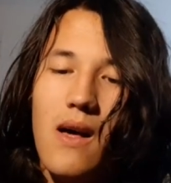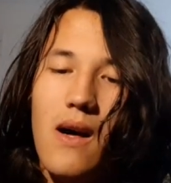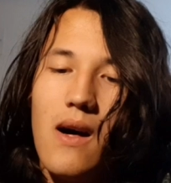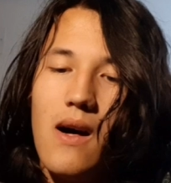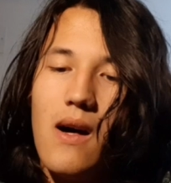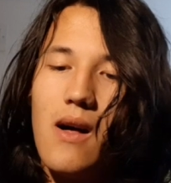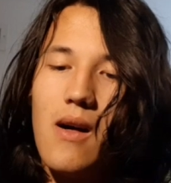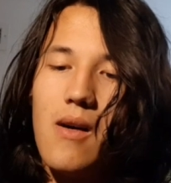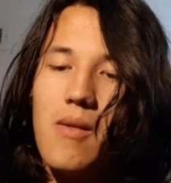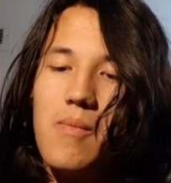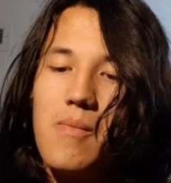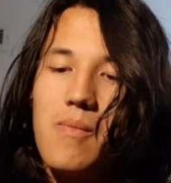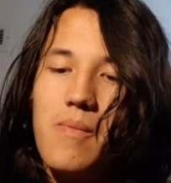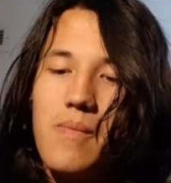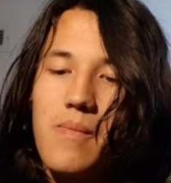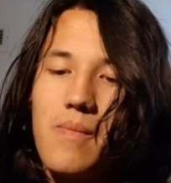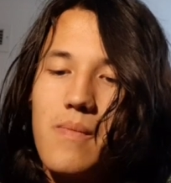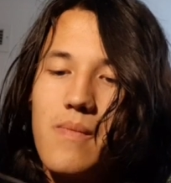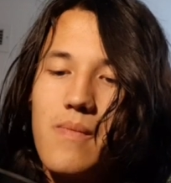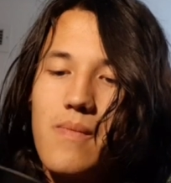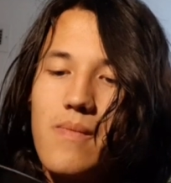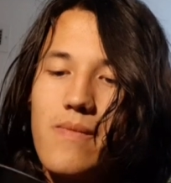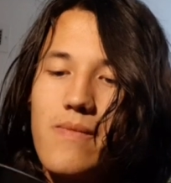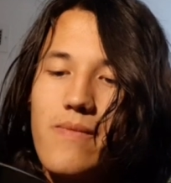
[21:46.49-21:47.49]

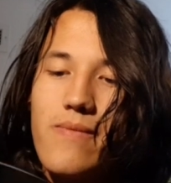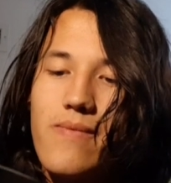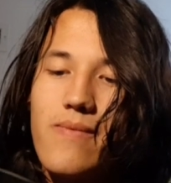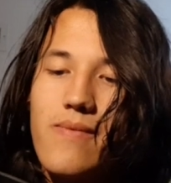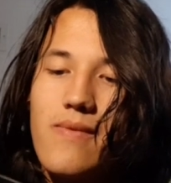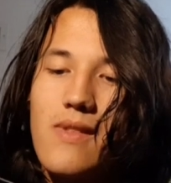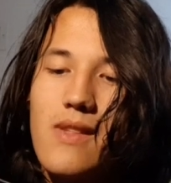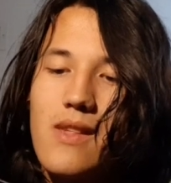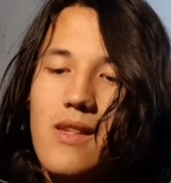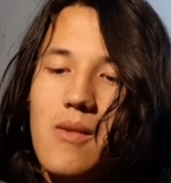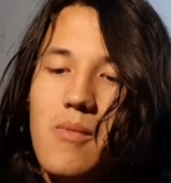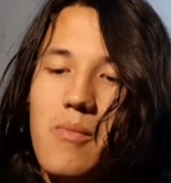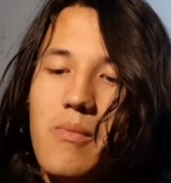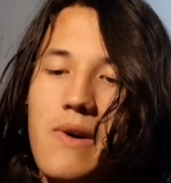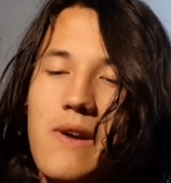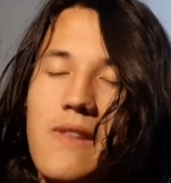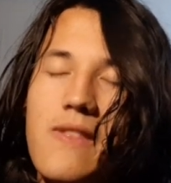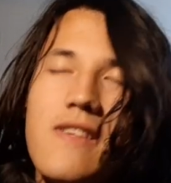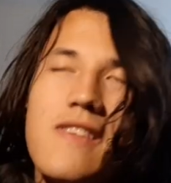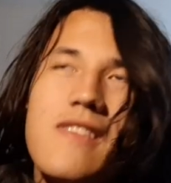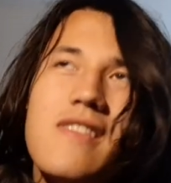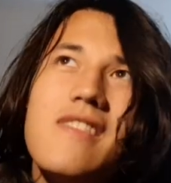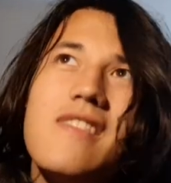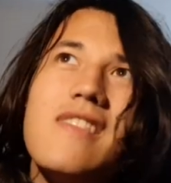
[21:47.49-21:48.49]
But
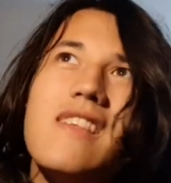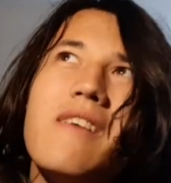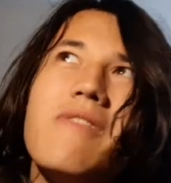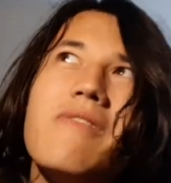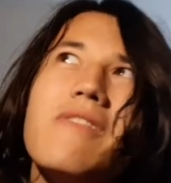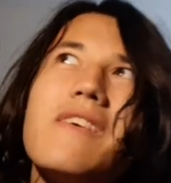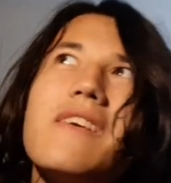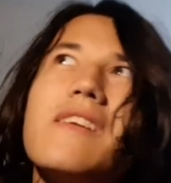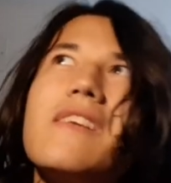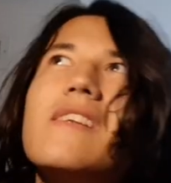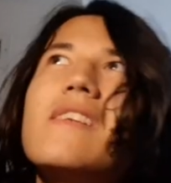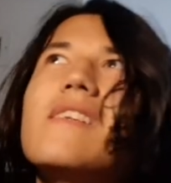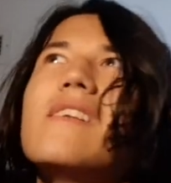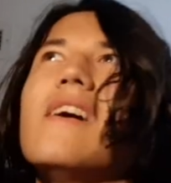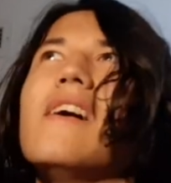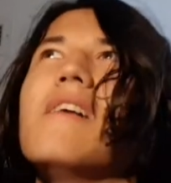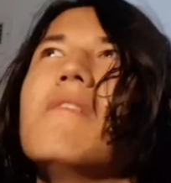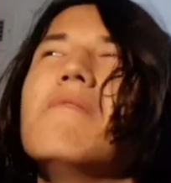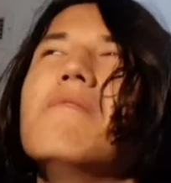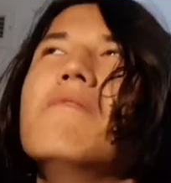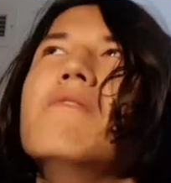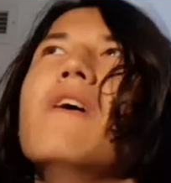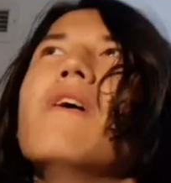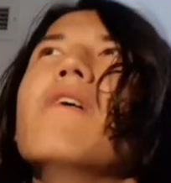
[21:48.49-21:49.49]
this is definitely a
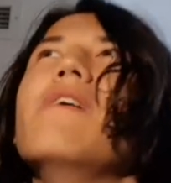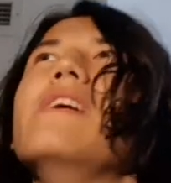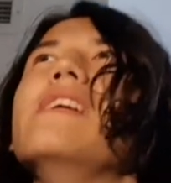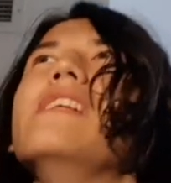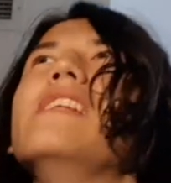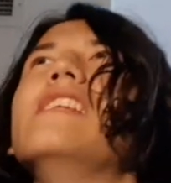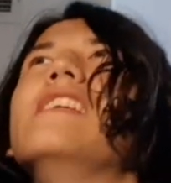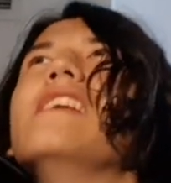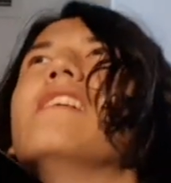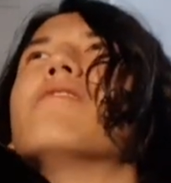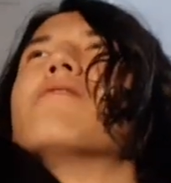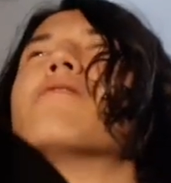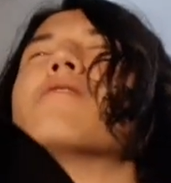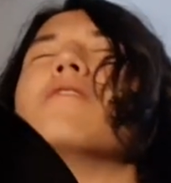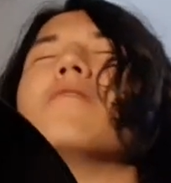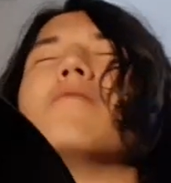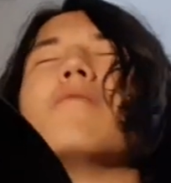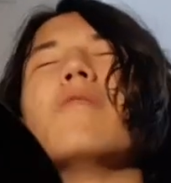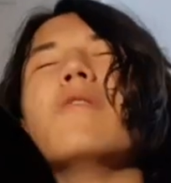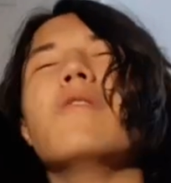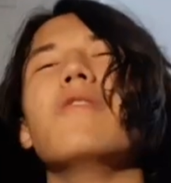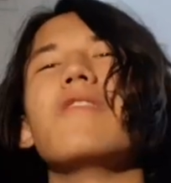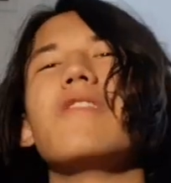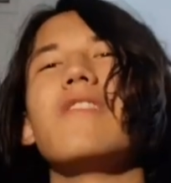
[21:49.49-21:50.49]
very different
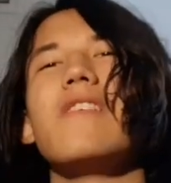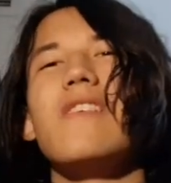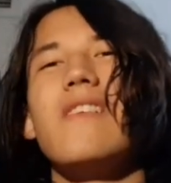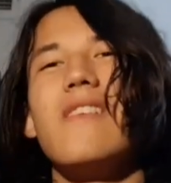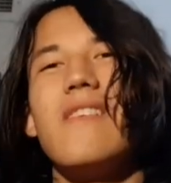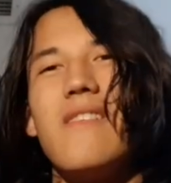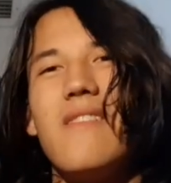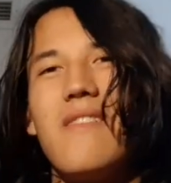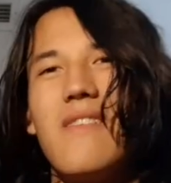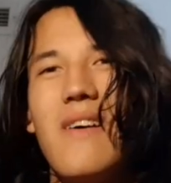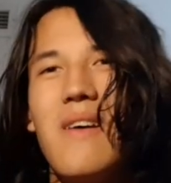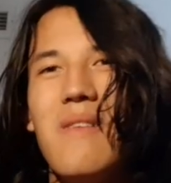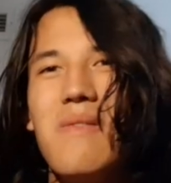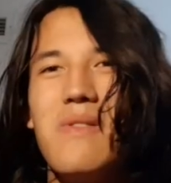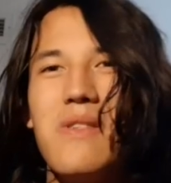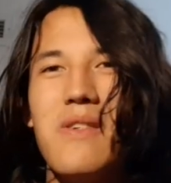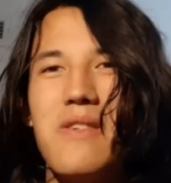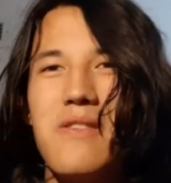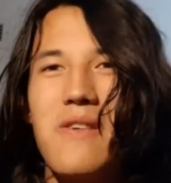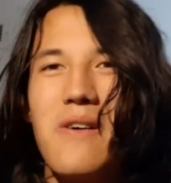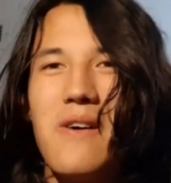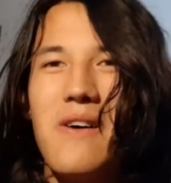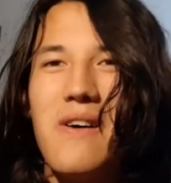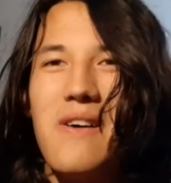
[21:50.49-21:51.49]
version of the
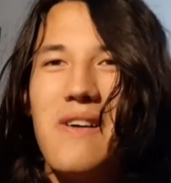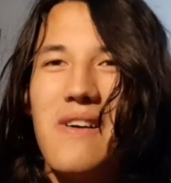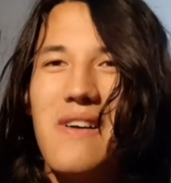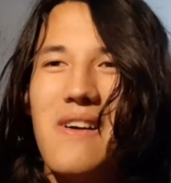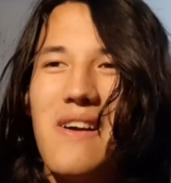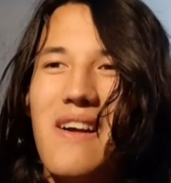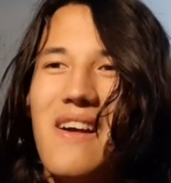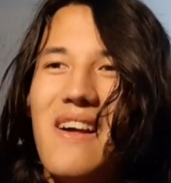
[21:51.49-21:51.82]
song.